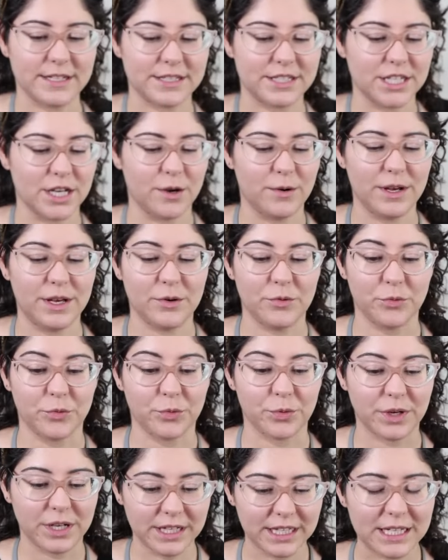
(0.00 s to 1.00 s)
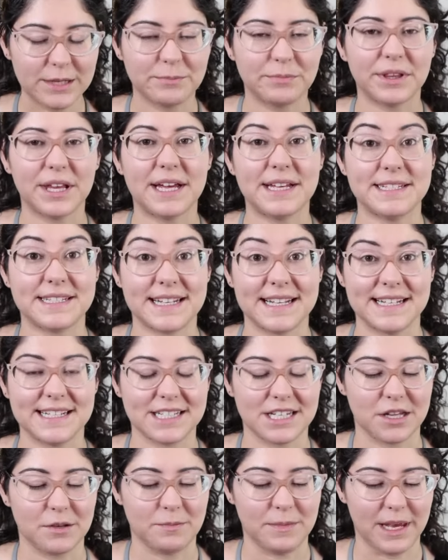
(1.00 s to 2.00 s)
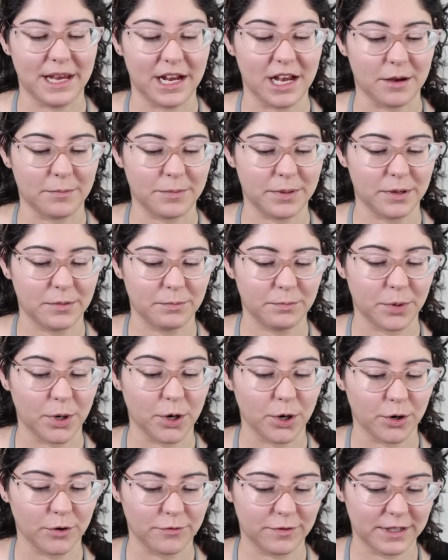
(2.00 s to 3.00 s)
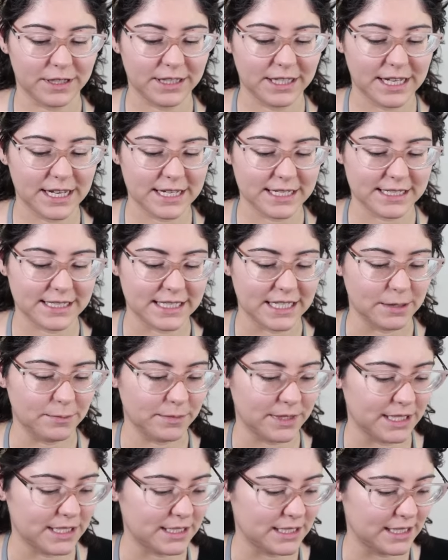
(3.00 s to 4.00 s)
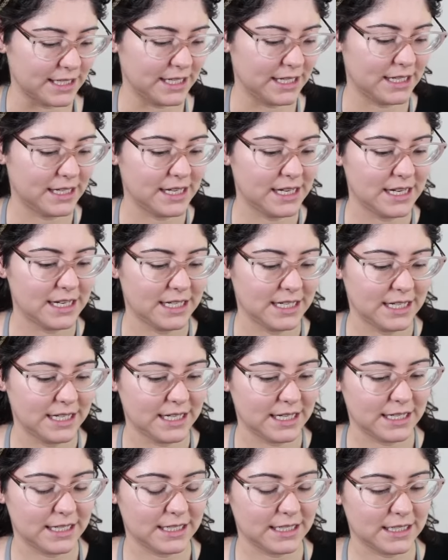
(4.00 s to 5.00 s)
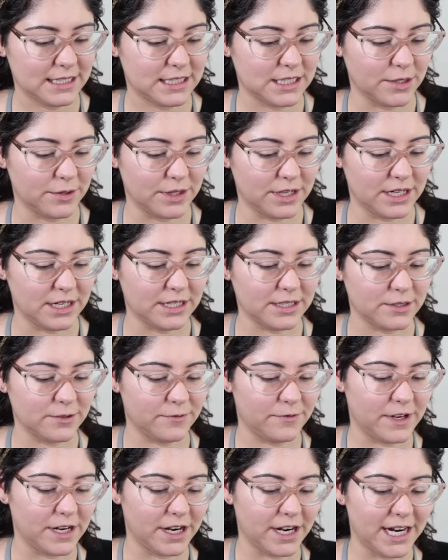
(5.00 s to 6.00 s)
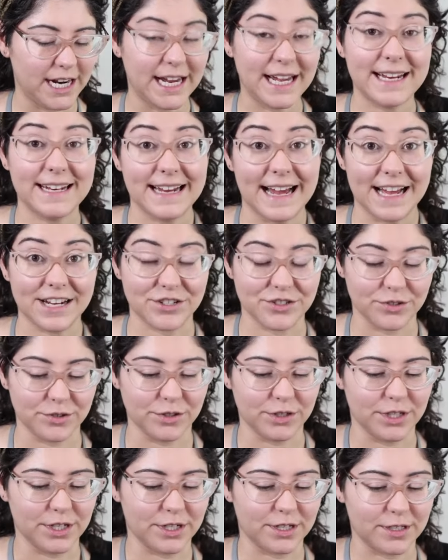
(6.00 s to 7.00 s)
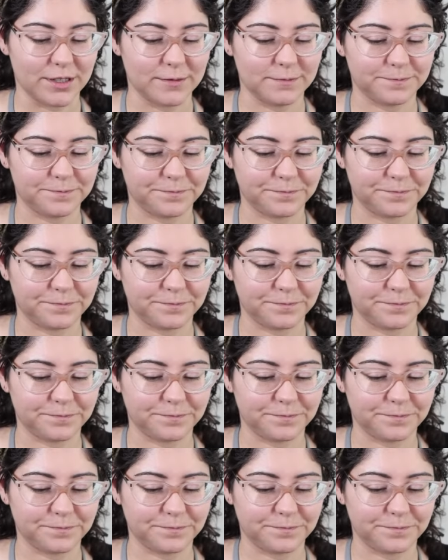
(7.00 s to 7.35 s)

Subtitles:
So it really blends into the makeup perfectly and seamlessly so that it is a very natural look.